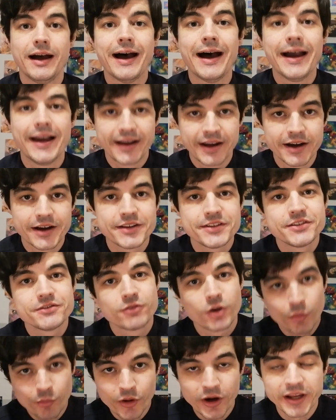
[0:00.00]
Hi guys,
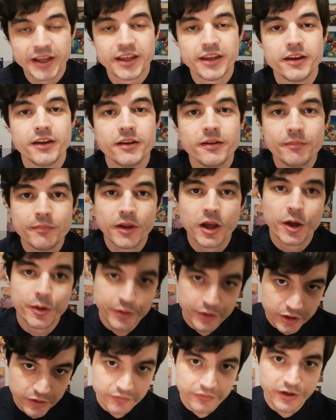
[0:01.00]
from Ring here. I hope
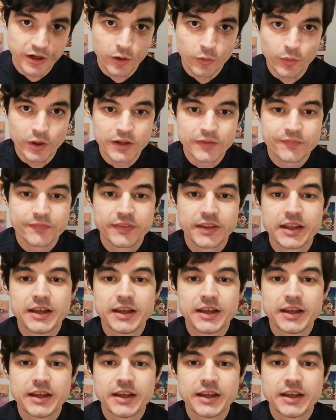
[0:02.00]
you're doing very well.